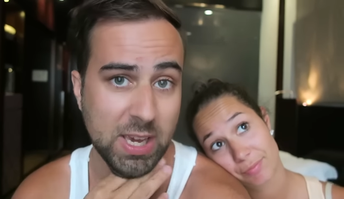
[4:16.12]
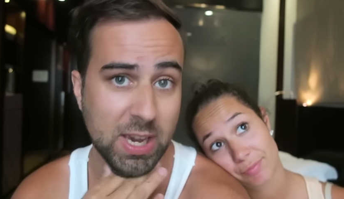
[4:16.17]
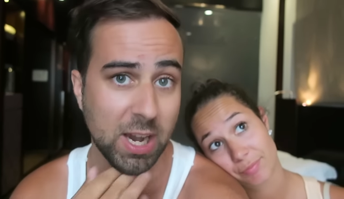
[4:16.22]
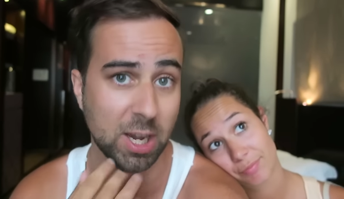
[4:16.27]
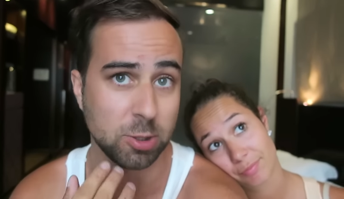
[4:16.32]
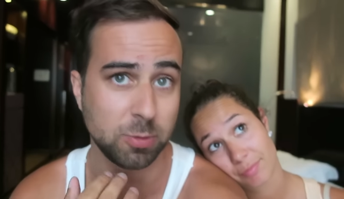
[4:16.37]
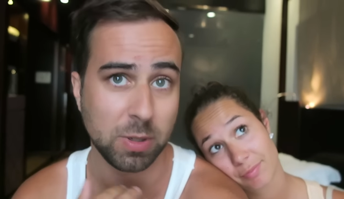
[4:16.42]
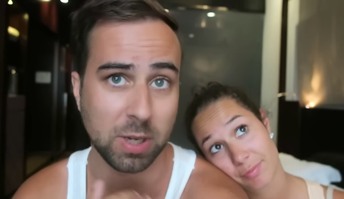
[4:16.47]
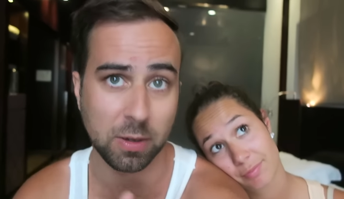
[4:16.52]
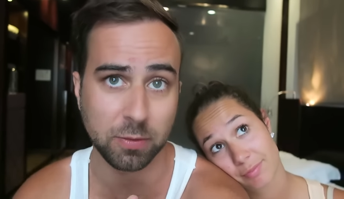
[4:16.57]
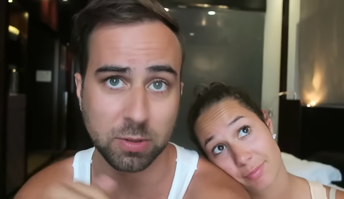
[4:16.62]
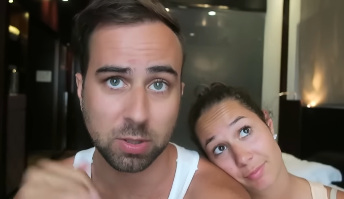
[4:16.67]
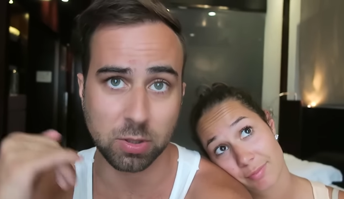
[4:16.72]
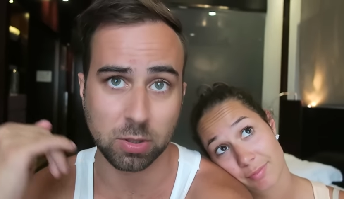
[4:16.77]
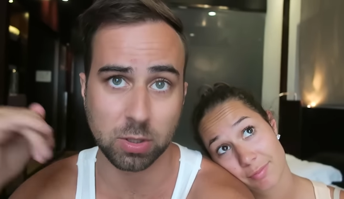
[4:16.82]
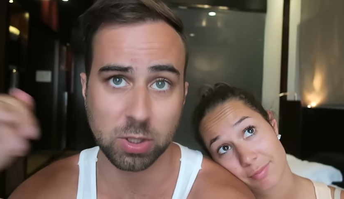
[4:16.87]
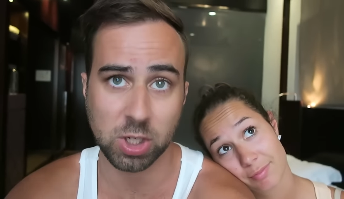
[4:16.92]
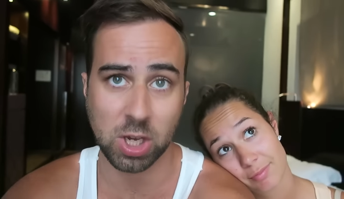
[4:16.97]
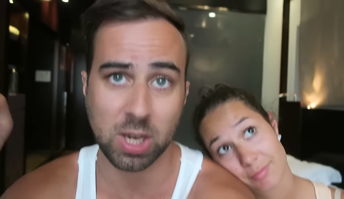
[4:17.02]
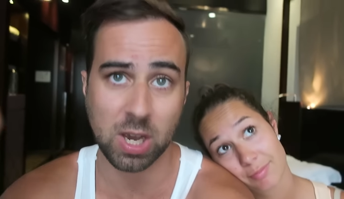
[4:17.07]
Speaker 1: gosh, we have to
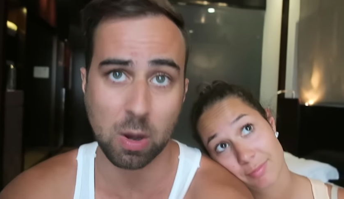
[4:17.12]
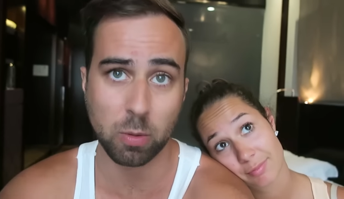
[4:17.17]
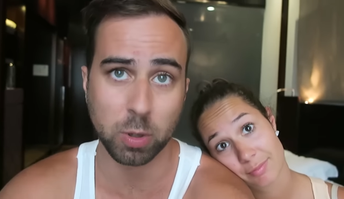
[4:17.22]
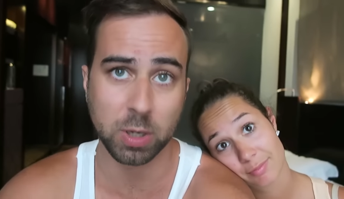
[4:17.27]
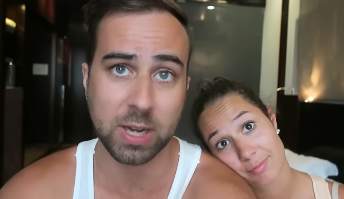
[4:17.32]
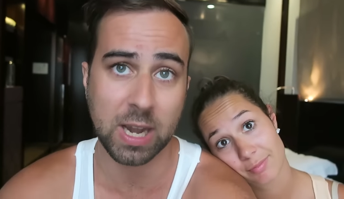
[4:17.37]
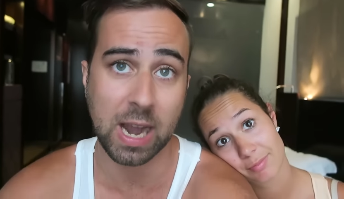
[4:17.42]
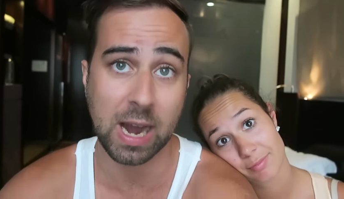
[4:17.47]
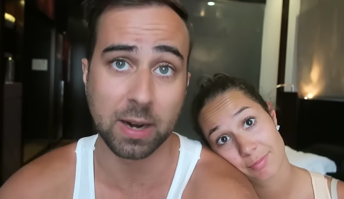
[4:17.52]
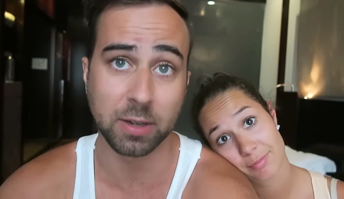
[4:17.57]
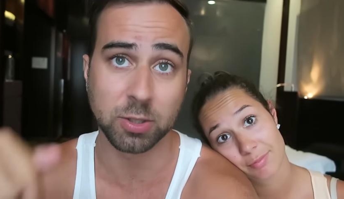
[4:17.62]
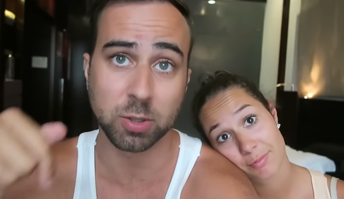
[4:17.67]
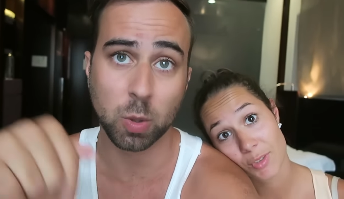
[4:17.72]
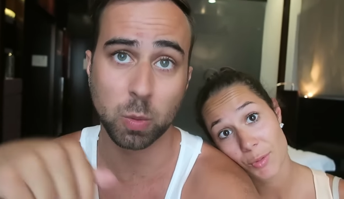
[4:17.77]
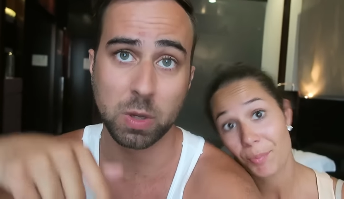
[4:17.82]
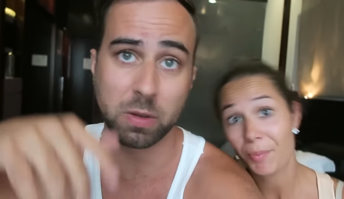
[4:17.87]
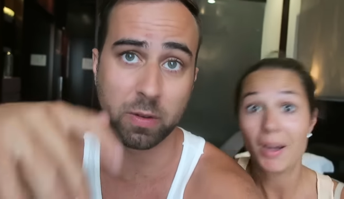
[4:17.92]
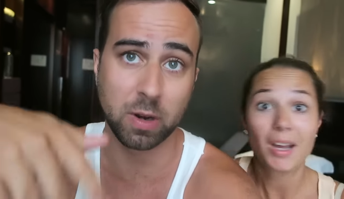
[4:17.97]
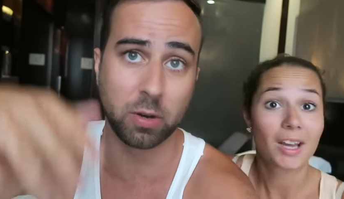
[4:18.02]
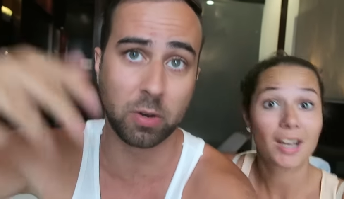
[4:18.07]
check our car. So
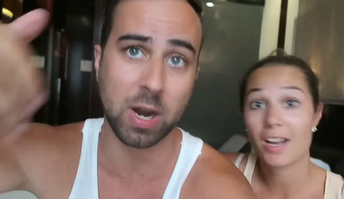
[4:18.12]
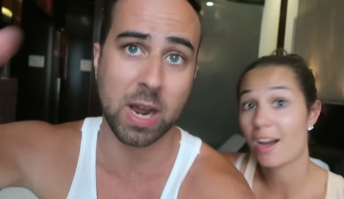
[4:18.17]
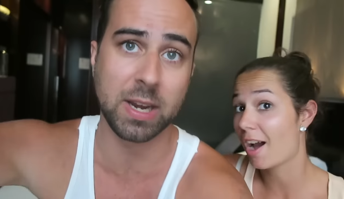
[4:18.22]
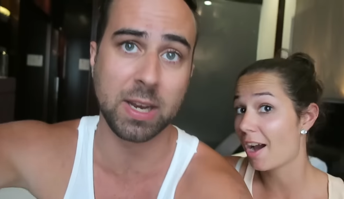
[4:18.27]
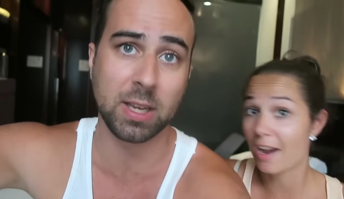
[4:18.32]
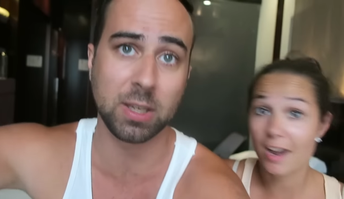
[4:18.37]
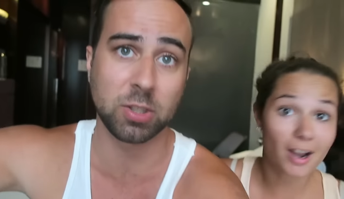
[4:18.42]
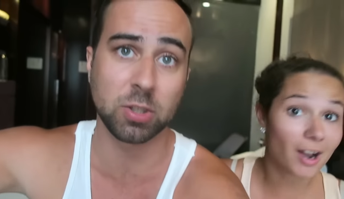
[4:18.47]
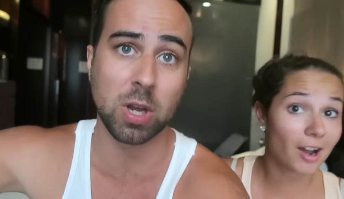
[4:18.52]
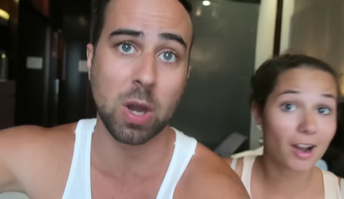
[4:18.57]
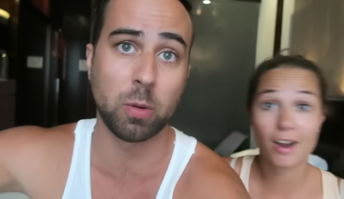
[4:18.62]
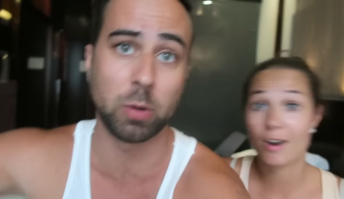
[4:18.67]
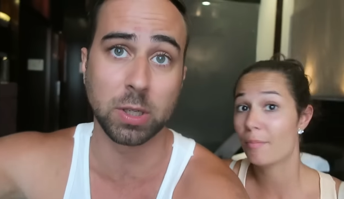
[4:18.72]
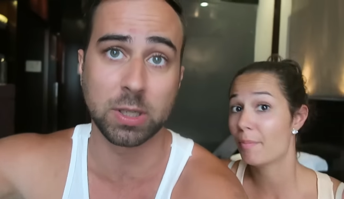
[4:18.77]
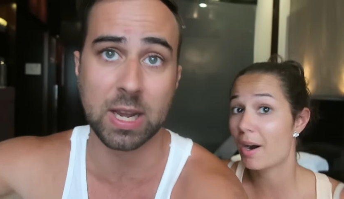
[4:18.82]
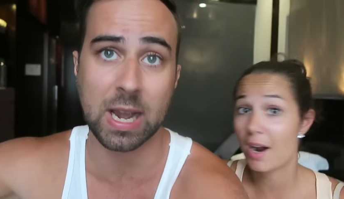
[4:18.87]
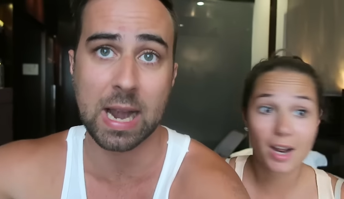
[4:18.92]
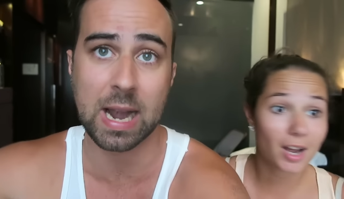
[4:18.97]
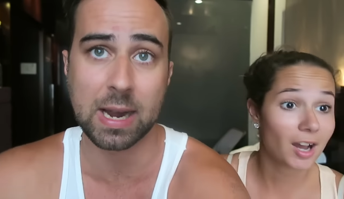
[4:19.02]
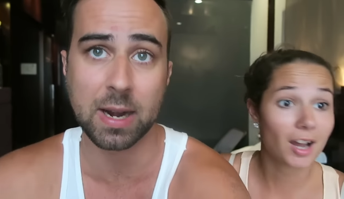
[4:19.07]
we were running to our
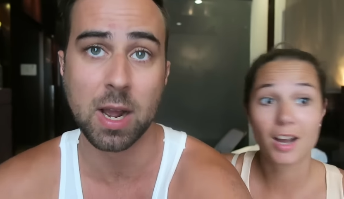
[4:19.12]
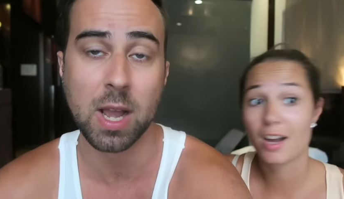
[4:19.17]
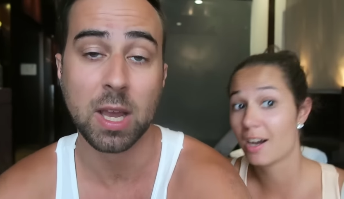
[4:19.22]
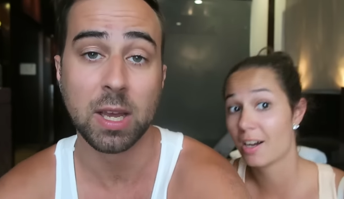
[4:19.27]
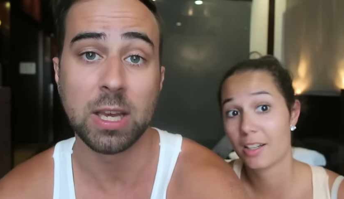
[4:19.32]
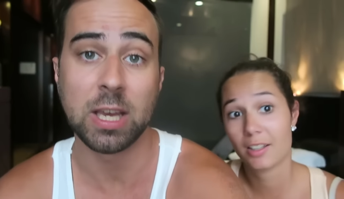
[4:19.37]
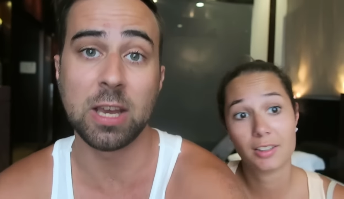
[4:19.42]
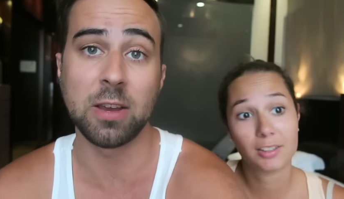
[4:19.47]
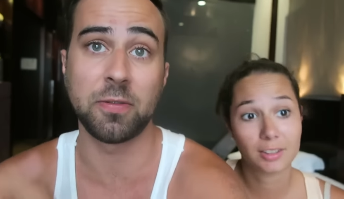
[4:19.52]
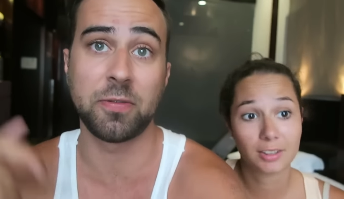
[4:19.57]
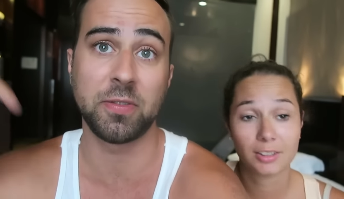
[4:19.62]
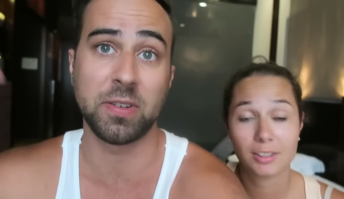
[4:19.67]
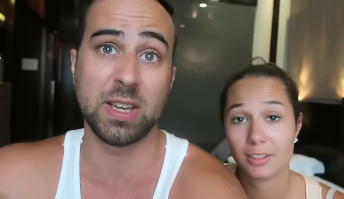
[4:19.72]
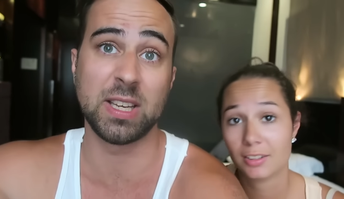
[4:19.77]
car if